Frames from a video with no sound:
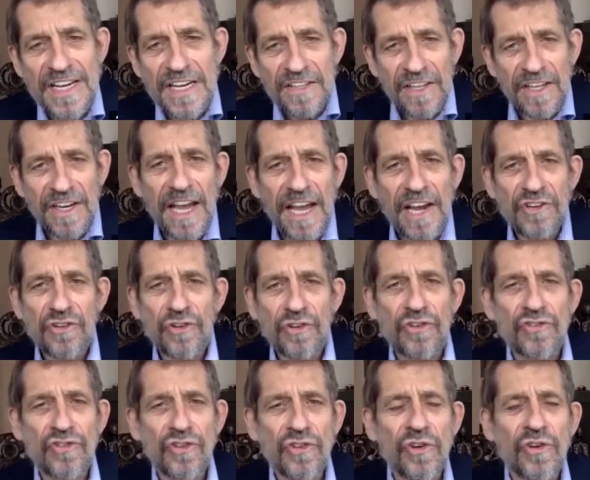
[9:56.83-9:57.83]
the National
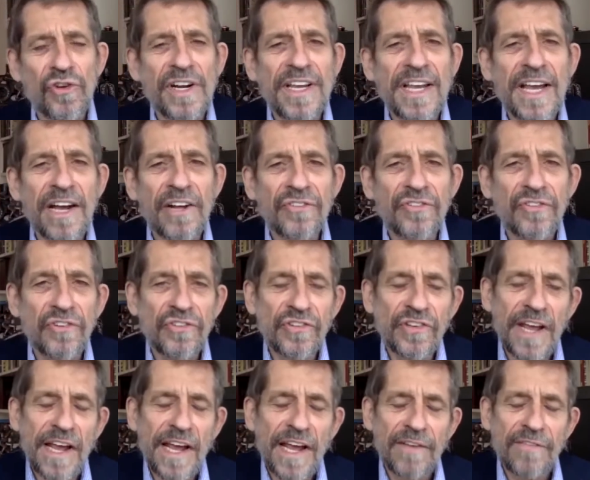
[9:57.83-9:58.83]
Security Council
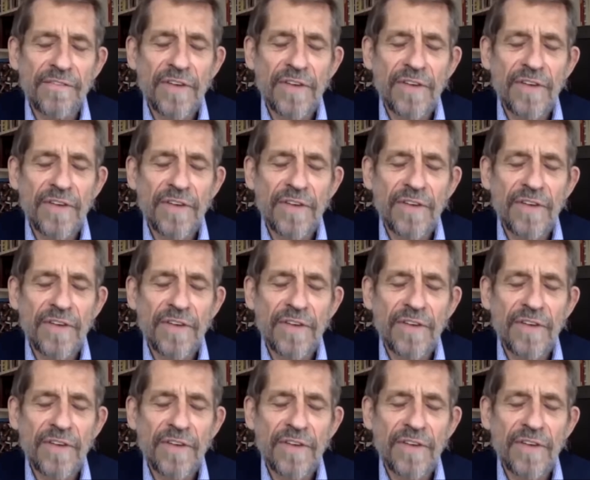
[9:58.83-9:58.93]
staff,